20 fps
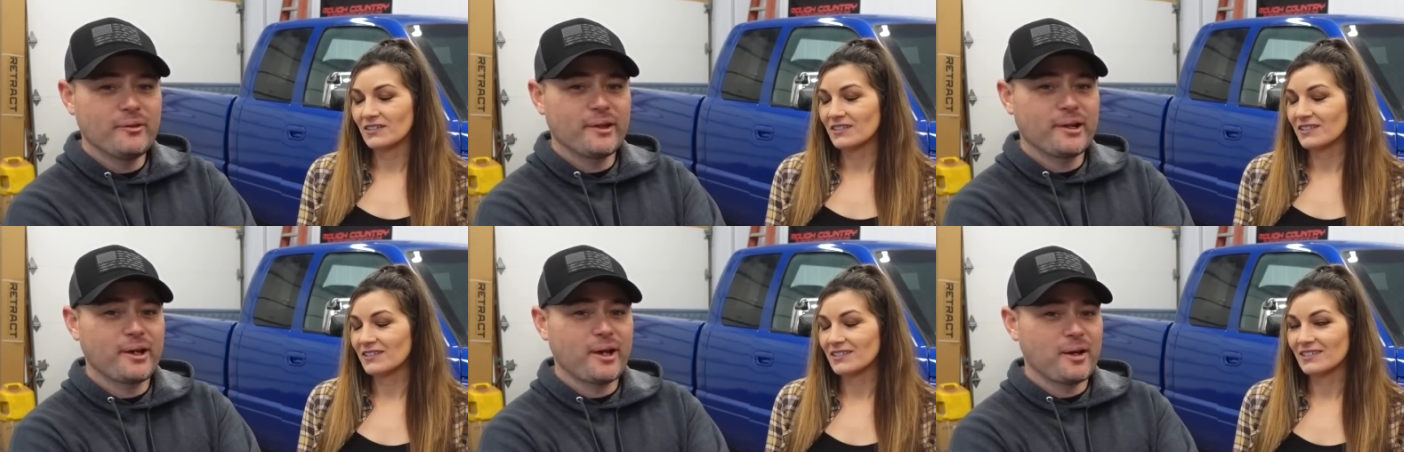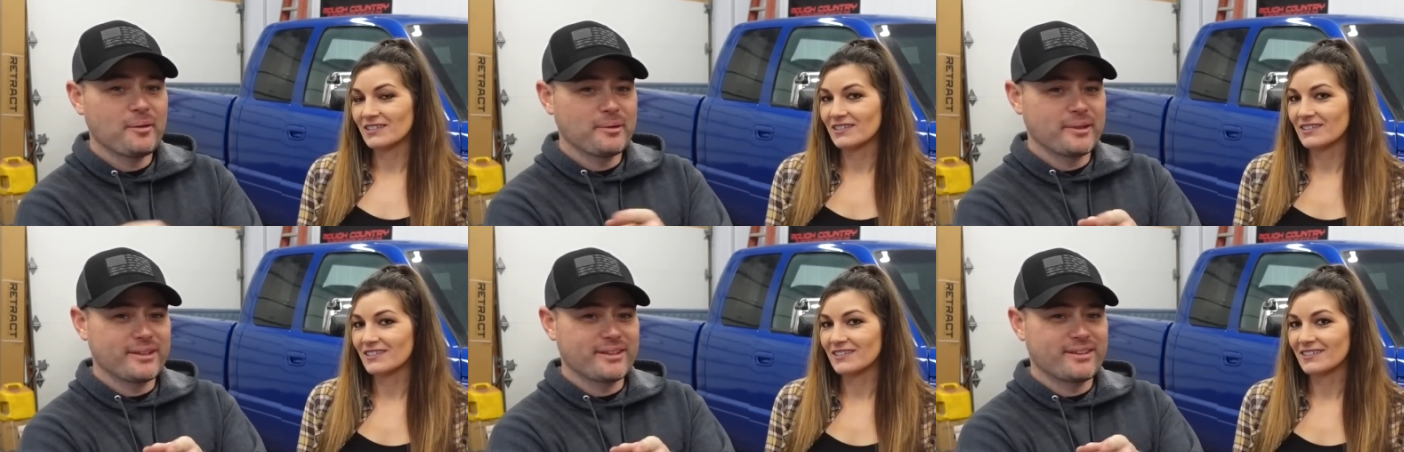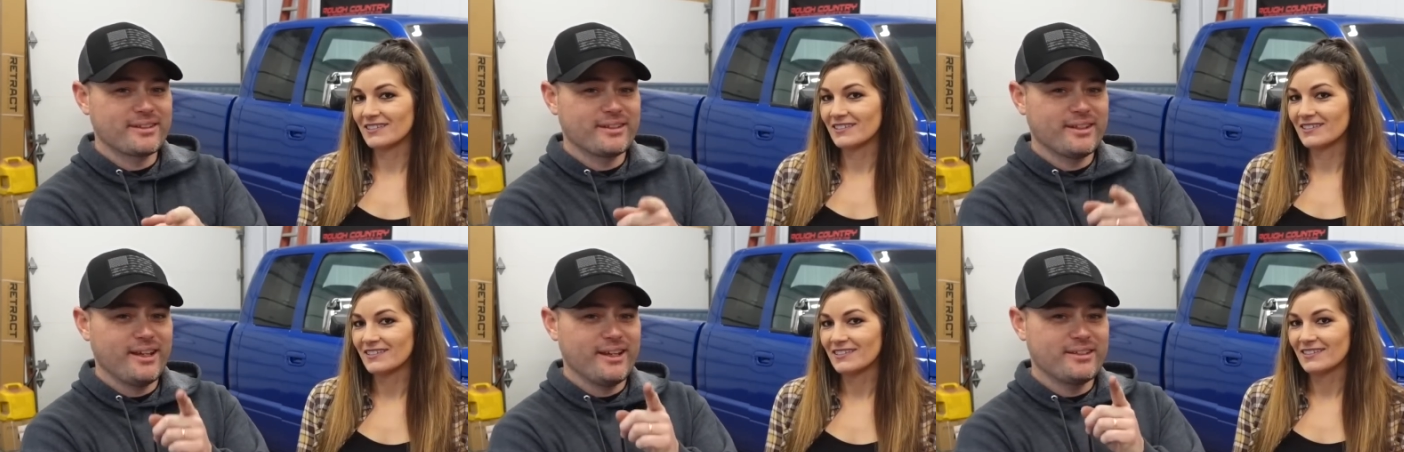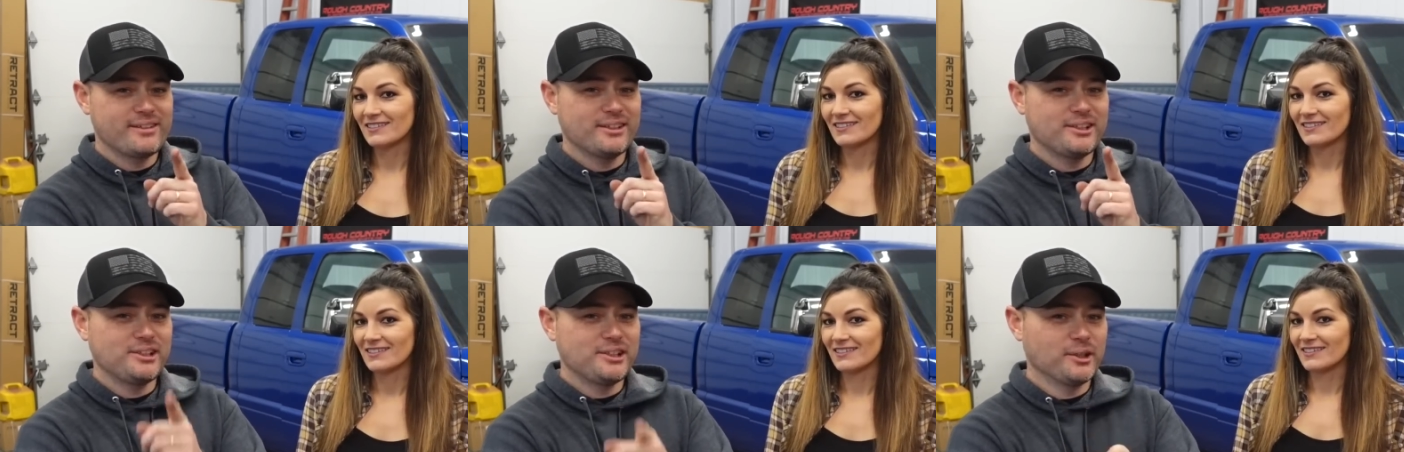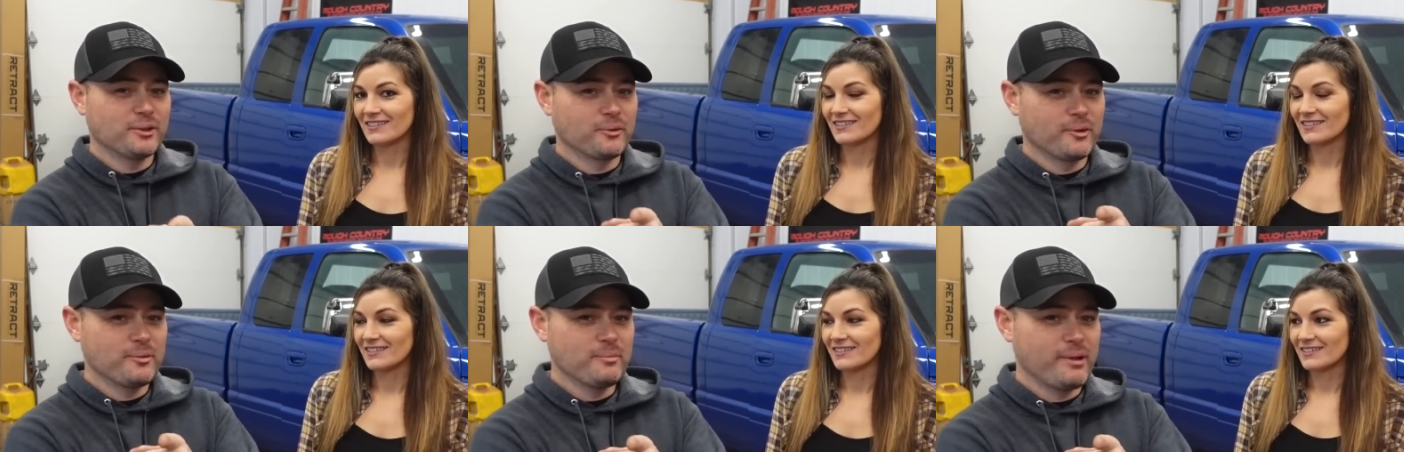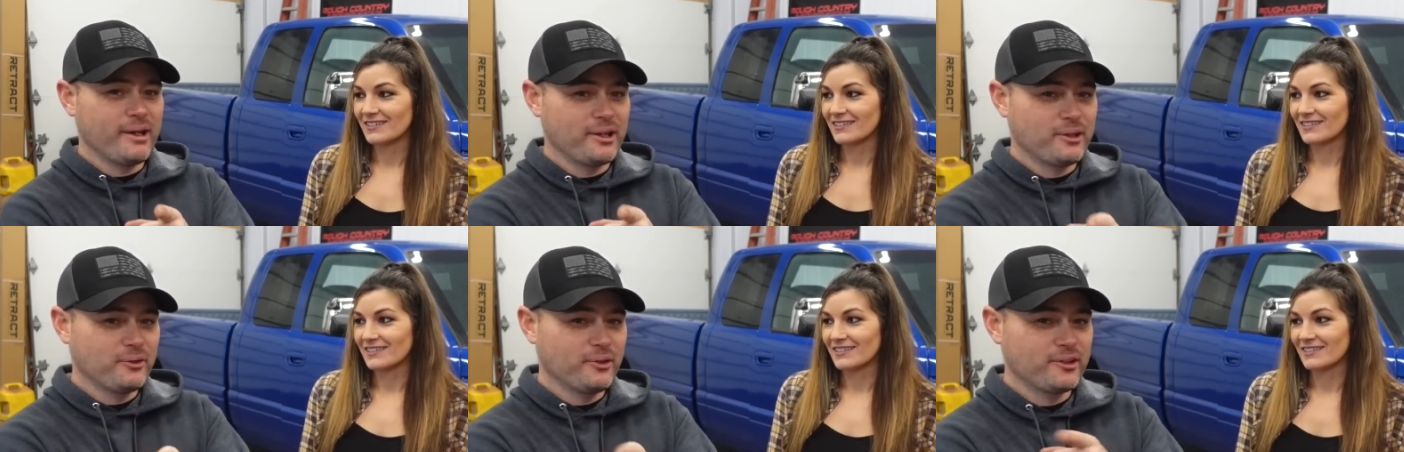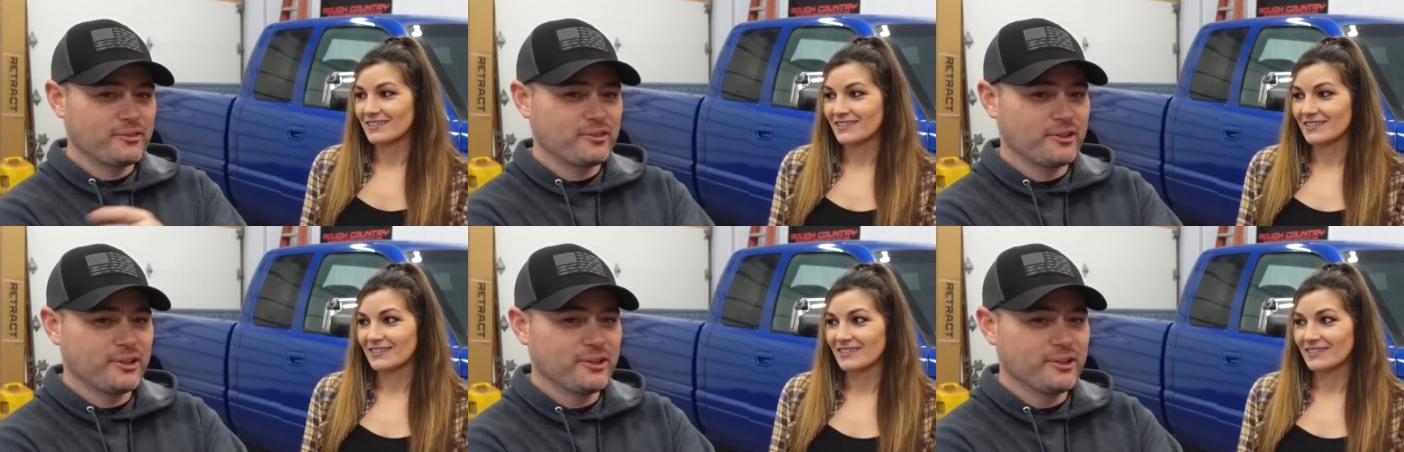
Speaker 1: in the comments. Has this year went by quick for